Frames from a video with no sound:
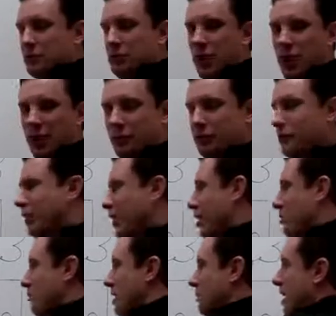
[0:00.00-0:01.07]
models.
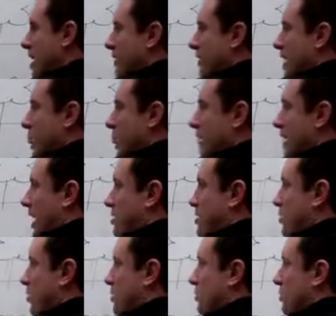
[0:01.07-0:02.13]
Maybe I have an application
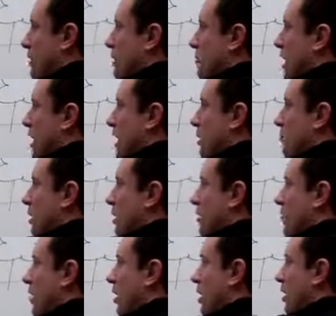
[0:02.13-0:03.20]
that's really made up of
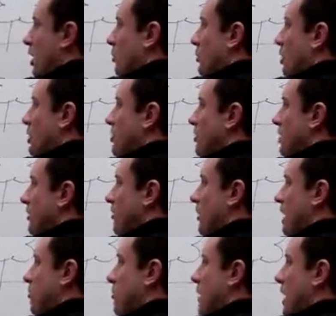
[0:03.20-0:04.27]
a bunch of different
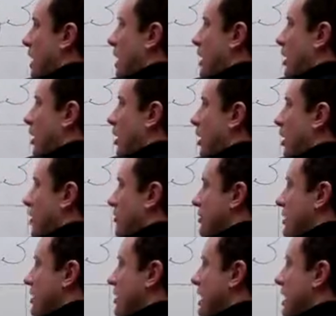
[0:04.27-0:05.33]
API calls.
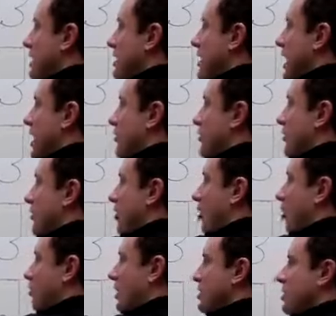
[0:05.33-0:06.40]
It's getting data from a whole
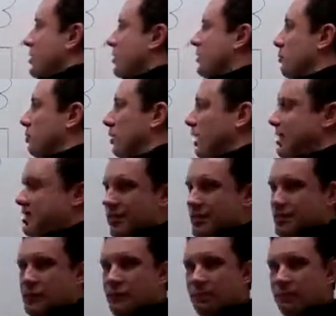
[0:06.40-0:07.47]
bunch of different places.
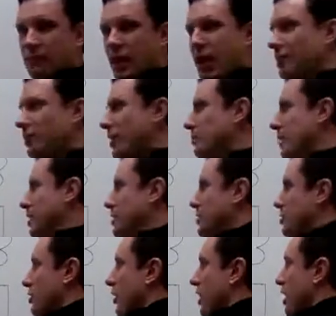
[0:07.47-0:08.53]
How do I make
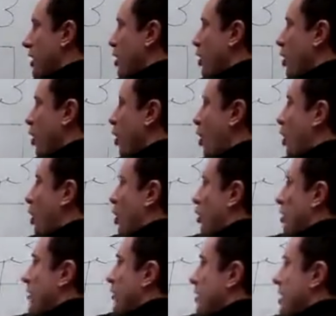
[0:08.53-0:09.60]
sure that all
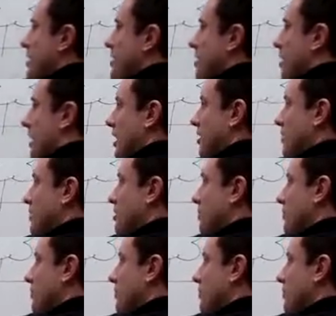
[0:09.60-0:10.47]
of these things